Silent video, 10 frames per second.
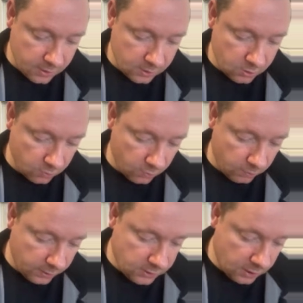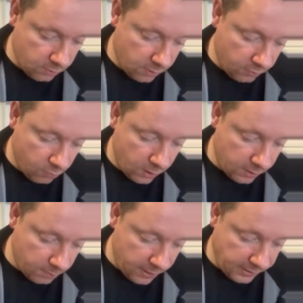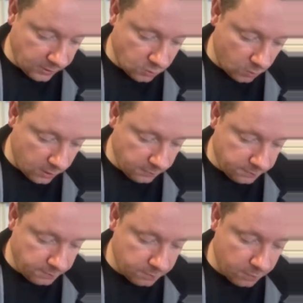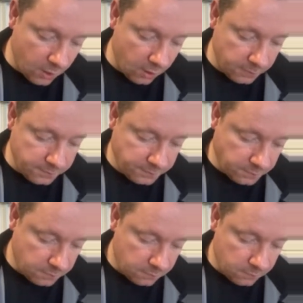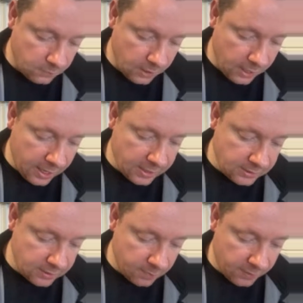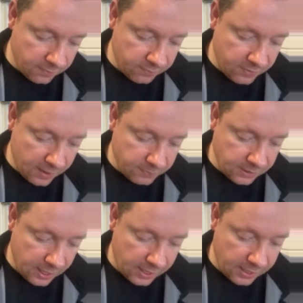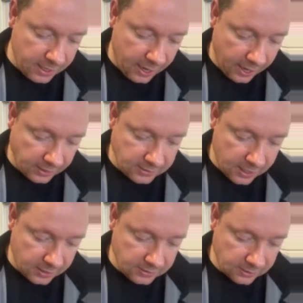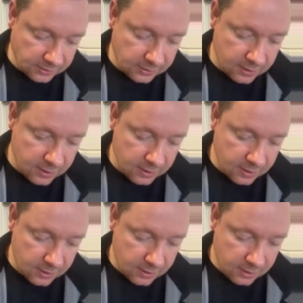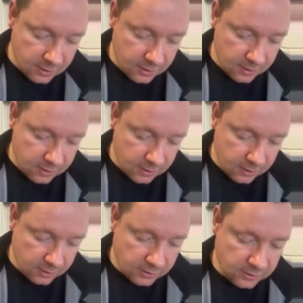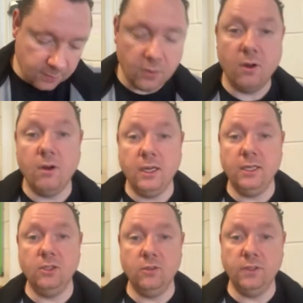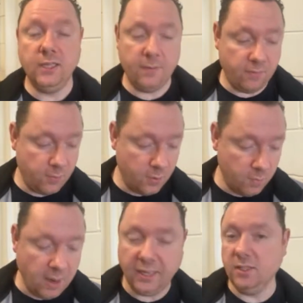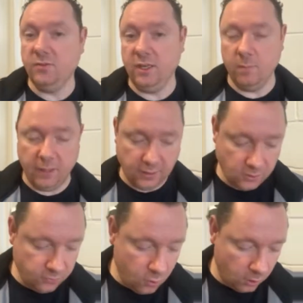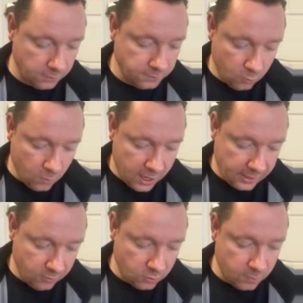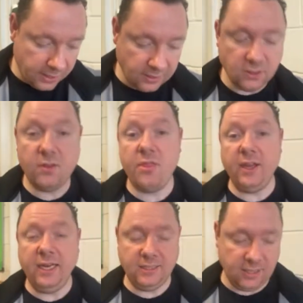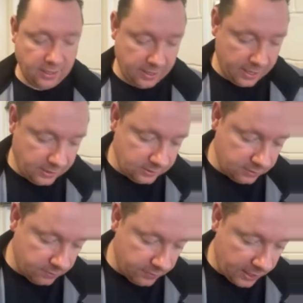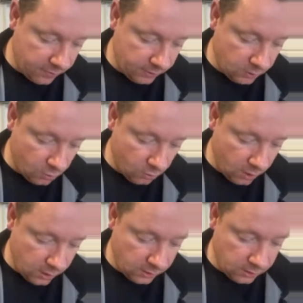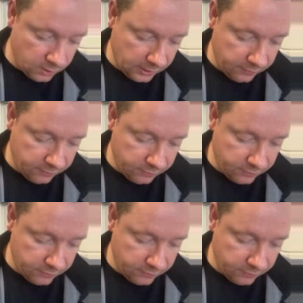So we would still have 1 and minus 1, but it's been flipped in the x-axis. And similarly, you can do the same if you put minus 3 or minus 4. Y equals minus 3 sine x, then I would go underneath